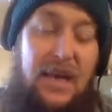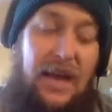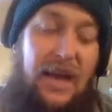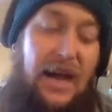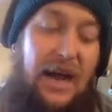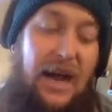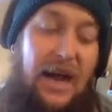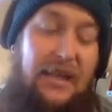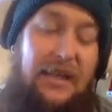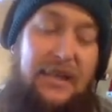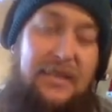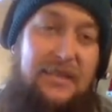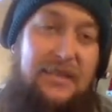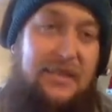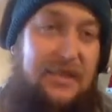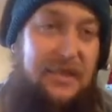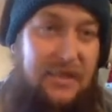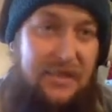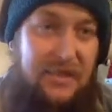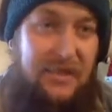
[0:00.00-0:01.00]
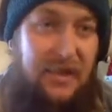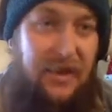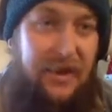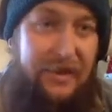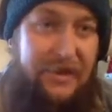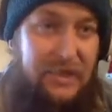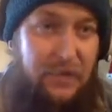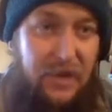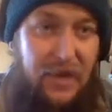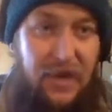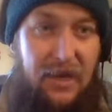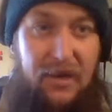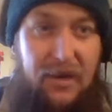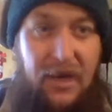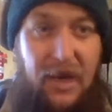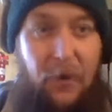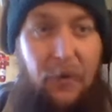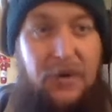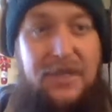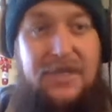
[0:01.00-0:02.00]
I like to see the science behind it.
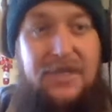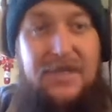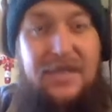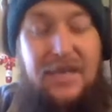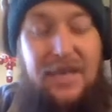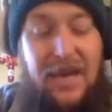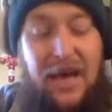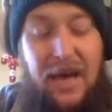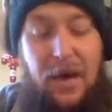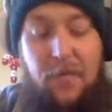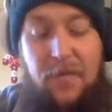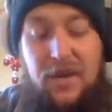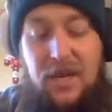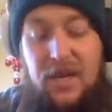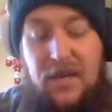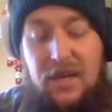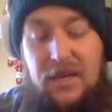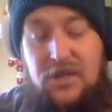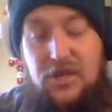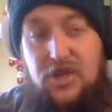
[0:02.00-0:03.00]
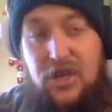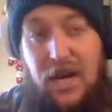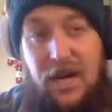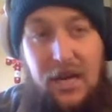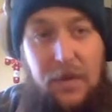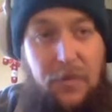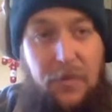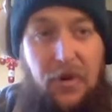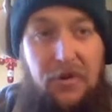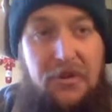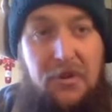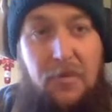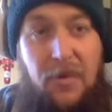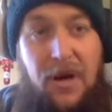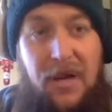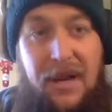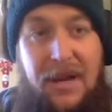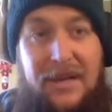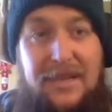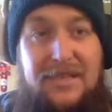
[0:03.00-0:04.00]
I want to see how many shiny
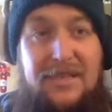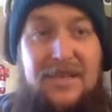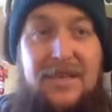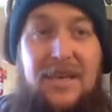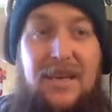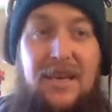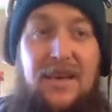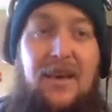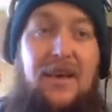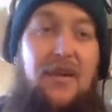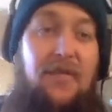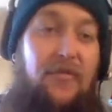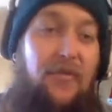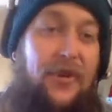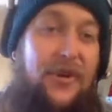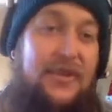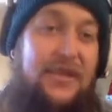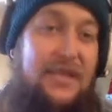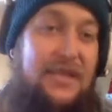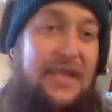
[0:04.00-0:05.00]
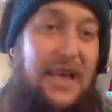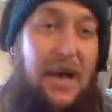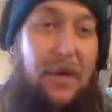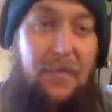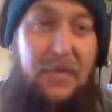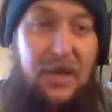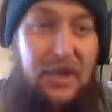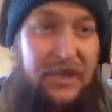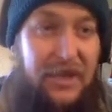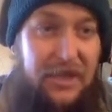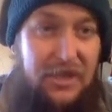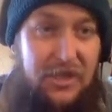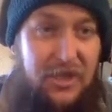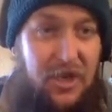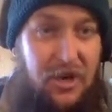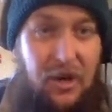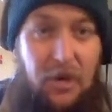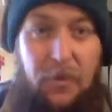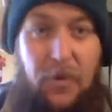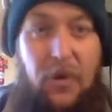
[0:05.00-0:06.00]
Pokemon I see versus how many
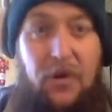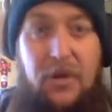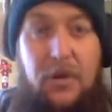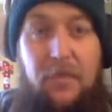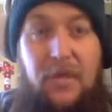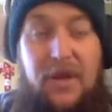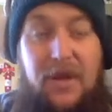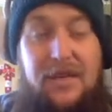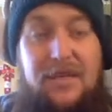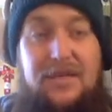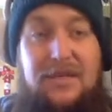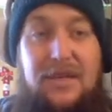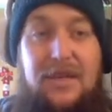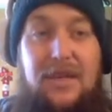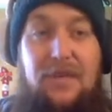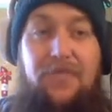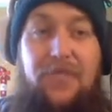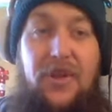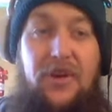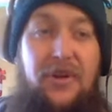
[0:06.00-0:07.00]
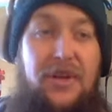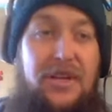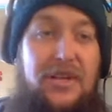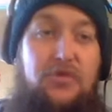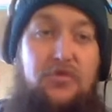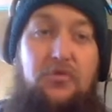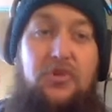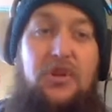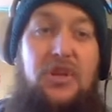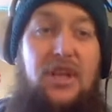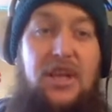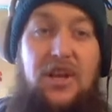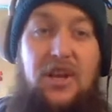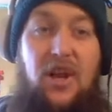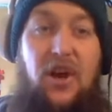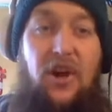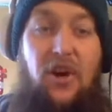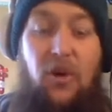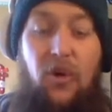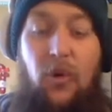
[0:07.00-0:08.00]
legendary Pokemon I see. There is really
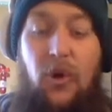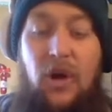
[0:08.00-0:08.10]
no